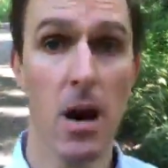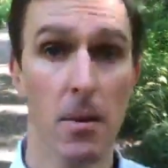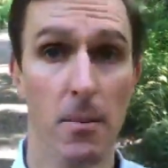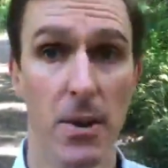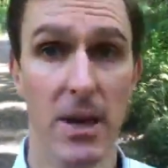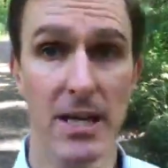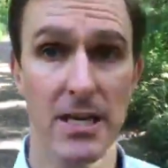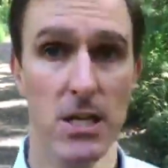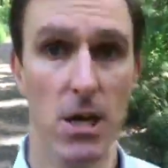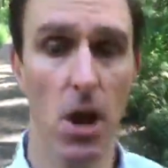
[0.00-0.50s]

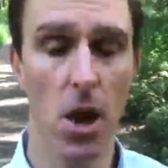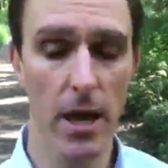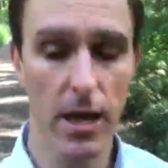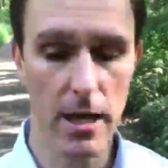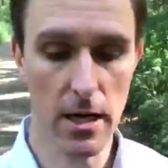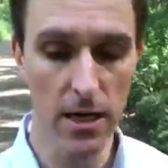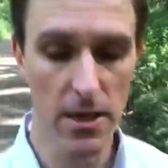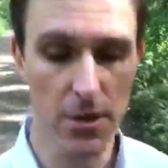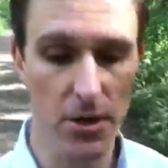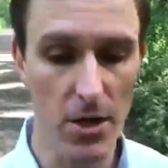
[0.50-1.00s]
but it's
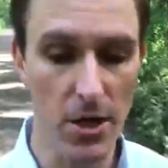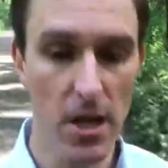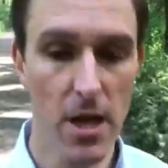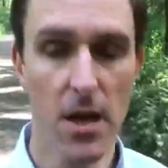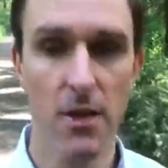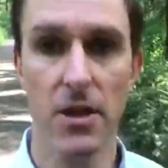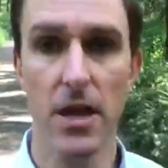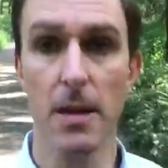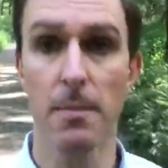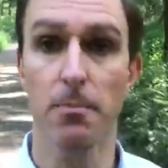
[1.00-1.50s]
likely that
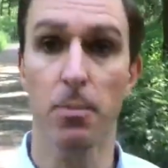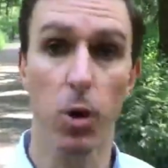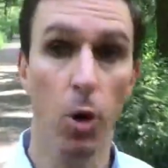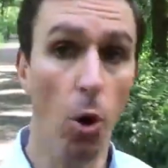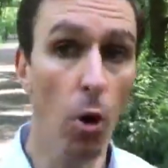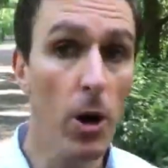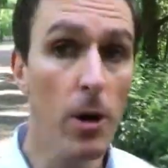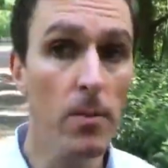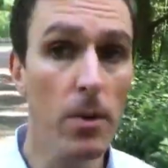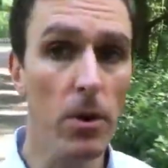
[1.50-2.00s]
the
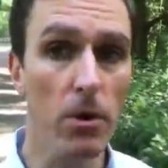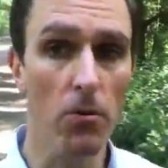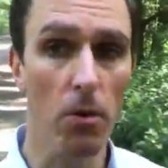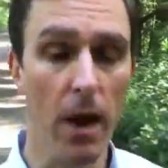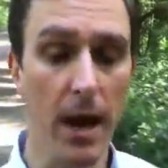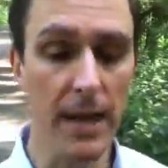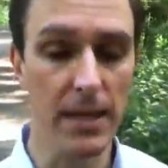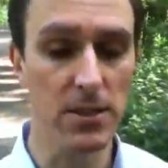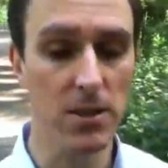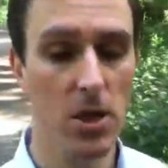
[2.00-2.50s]
employment
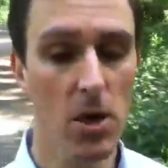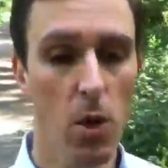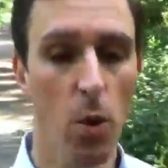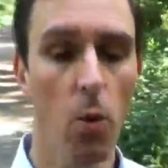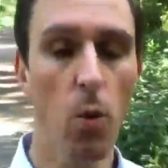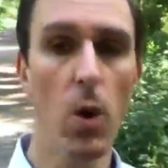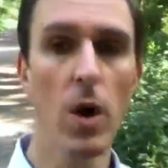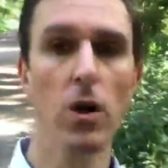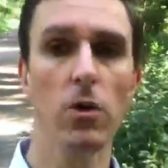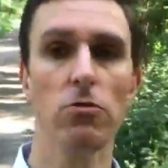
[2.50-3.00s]
rate
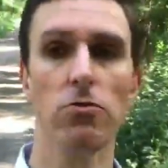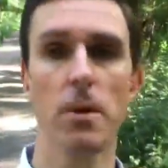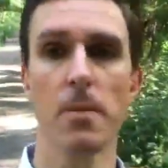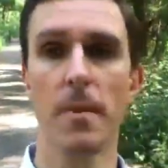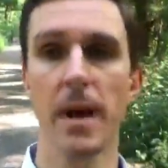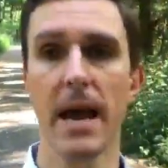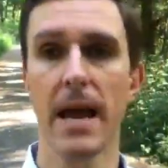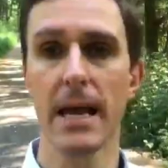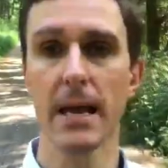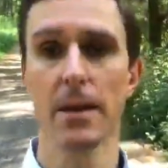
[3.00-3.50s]
will
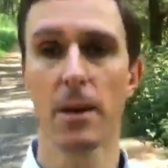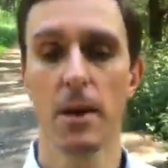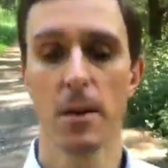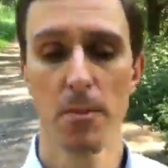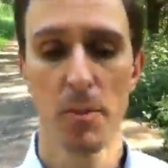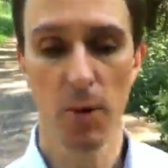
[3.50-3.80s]
remain